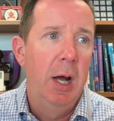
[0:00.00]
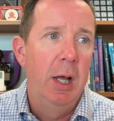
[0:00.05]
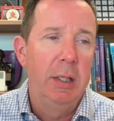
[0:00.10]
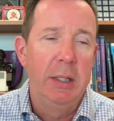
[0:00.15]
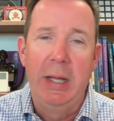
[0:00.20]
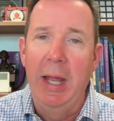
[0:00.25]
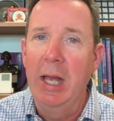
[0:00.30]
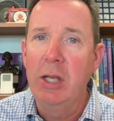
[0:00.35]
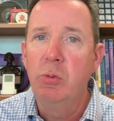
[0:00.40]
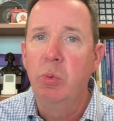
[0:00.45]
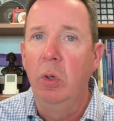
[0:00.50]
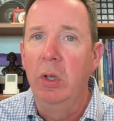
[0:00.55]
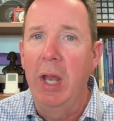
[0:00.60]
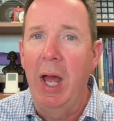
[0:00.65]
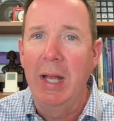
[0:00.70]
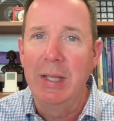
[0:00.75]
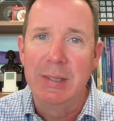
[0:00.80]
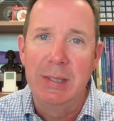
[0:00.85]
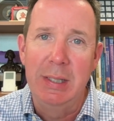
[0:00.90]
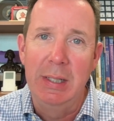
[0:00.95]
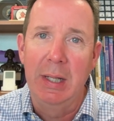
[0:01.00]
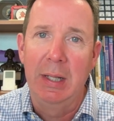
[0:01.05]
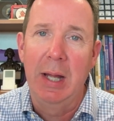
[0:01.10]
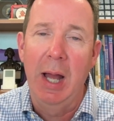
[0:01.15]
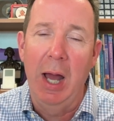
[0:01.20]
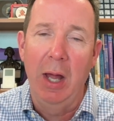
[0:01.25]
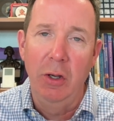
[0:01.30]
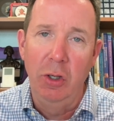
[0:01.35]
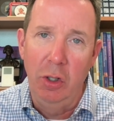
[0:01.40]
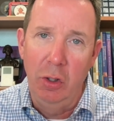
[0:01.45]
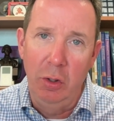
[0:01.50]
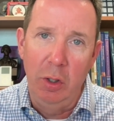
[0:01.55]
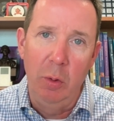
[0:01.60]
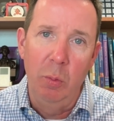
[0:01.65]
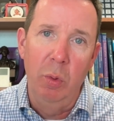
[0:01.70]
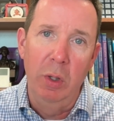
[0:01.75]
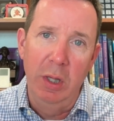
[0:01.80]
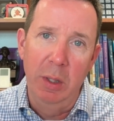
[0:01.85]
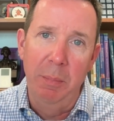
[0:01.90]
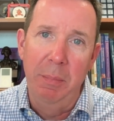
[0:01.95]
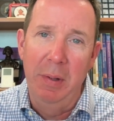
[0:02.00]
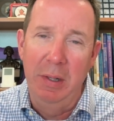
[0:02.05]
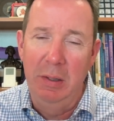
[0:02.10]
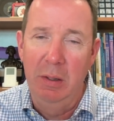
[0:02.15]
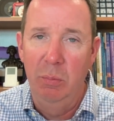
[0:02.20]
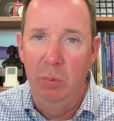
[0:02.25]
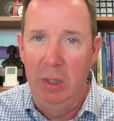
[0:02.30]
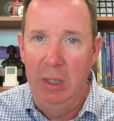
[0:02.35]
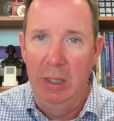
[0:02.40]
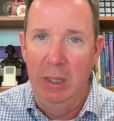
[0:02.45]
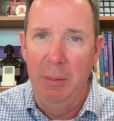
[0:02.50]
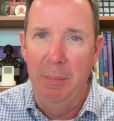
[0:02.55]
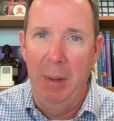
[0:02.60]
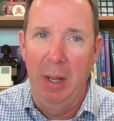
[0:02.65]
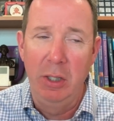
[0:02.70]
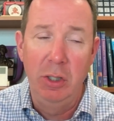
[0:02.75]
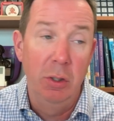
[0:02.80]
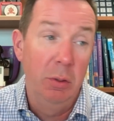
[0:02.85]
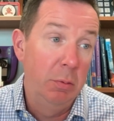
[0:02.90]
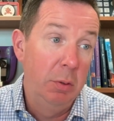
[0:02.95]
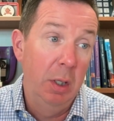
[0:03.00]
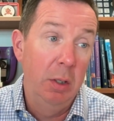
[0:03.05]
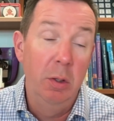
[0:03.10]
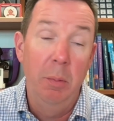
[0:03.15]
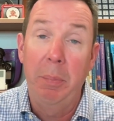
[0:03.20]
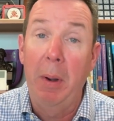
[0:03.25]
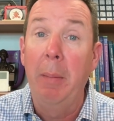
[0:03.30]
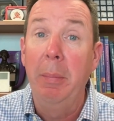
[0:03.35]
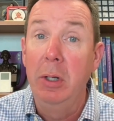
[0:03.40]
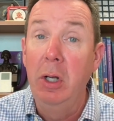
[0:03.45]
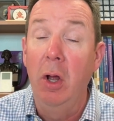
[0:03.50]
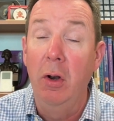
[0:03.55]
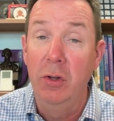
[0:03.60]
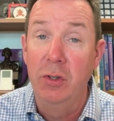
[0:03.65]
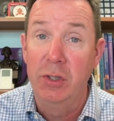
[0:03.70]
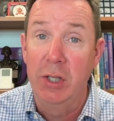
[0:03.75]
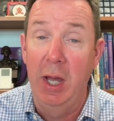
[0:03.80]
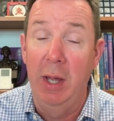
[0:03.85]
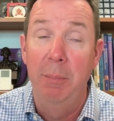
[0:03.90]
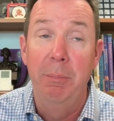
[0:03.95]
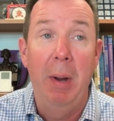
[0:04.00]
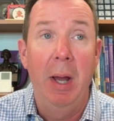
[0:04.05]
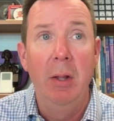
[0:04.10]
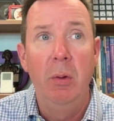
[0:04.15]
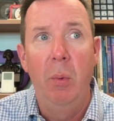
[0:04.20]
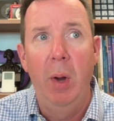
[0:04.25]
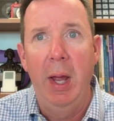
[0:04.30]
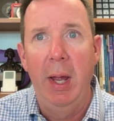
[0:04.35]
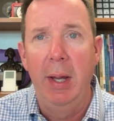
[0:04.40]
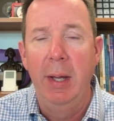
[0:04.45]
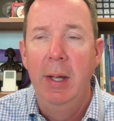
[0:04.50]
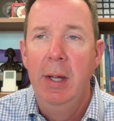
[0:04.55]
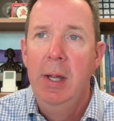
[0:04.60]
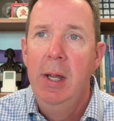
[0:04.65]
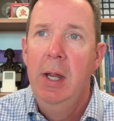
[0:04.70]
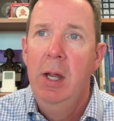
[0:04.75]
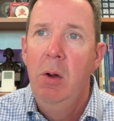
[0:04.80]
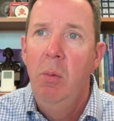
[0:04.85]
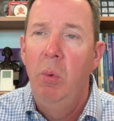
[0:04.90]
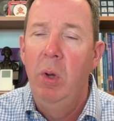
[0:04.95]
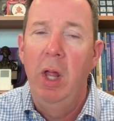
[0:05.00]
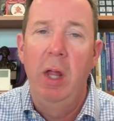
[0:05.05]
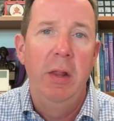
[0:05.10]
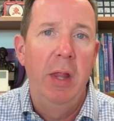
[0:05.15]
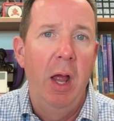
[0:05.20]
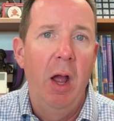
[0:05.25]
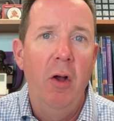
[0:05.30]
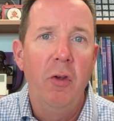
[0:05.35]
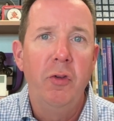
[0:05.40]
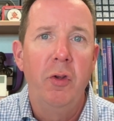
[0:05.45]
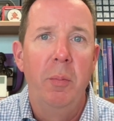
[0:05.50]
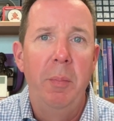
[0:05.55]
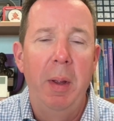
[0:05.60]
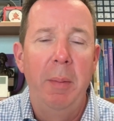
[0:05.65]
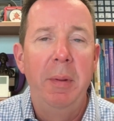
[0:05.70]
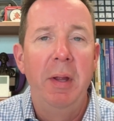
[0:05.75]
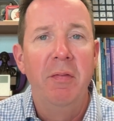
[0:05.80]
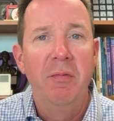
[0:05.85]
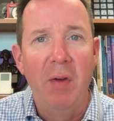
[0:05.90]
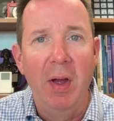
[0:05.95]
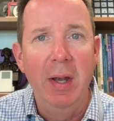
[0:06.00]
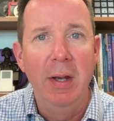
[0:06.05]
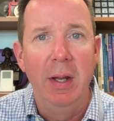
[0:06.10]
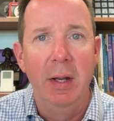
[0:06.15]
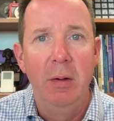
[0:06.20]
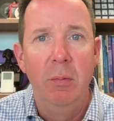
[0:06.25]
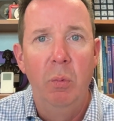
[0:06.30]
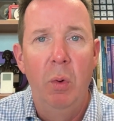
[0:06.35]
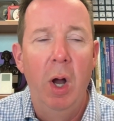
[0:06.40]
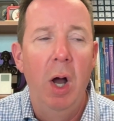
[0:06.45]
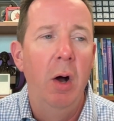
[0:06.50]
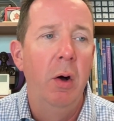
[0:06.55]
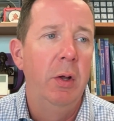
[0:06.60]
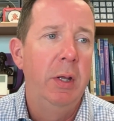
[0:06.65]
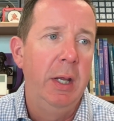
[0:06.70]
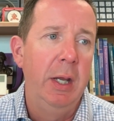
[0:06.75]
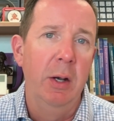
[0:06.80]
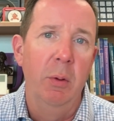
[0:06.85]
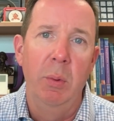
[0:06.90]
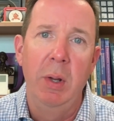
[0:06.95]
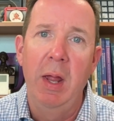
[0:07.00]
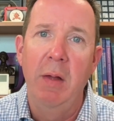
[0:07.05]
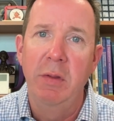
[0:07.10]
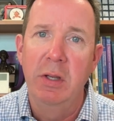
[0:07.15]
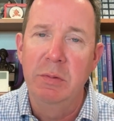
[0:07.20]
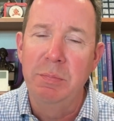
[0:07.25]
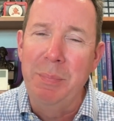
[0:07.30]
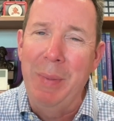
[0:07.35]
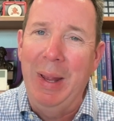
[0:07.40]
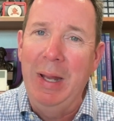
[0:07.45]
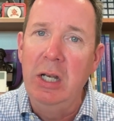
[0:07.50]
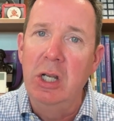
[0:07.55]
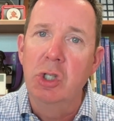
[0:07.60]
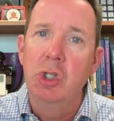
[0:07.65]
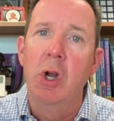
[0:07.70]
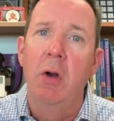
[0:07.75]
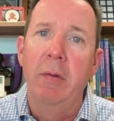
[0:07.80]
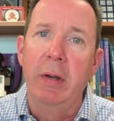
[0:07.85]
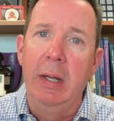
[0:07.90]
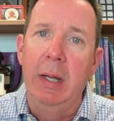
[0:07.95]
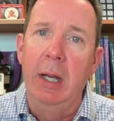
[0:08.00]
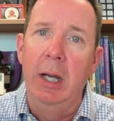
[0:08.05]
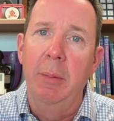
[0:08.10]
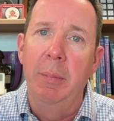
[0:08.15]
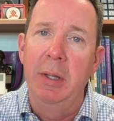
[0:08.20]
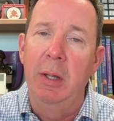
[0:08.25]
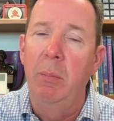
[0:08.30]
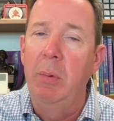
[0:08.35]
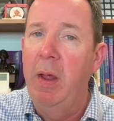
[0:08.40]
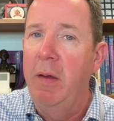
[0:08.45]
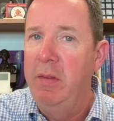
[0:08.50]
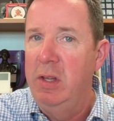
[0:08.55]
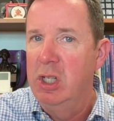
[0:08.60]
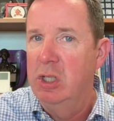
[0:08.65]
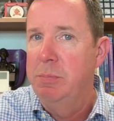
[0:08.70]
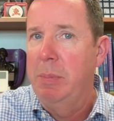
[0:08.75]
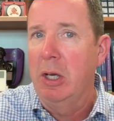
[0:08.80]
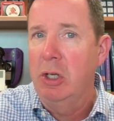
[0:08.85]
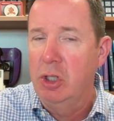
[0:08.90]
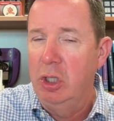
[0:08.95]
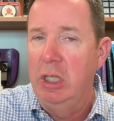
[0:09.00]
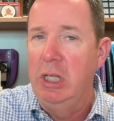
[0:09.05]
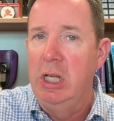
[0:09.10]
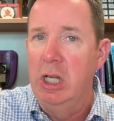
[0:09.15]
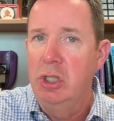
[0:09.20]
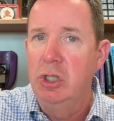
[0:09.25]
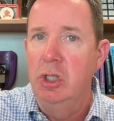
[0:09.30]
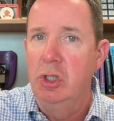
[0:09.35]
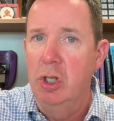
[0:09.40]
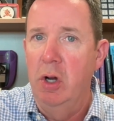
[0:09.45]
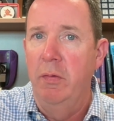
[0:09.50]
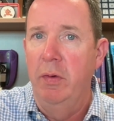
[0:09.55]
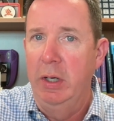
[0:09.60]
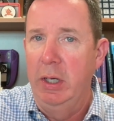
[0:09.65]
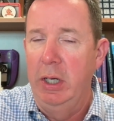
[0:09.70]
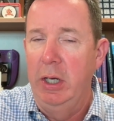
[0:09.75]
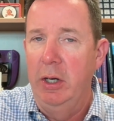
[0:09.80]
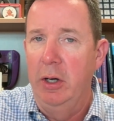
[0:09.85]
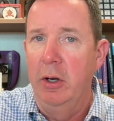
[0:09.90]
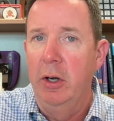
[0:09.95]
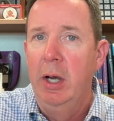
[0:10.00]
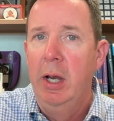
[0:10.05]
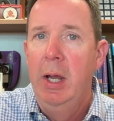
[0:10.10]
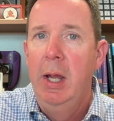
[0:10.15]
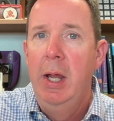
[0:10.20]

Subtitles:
Guests will not see the continuity within the menu, and they'll probably notice that. And by the way, they also may be offended. Well, here, we have this main dish over here, but then we have these specialty dishes over here.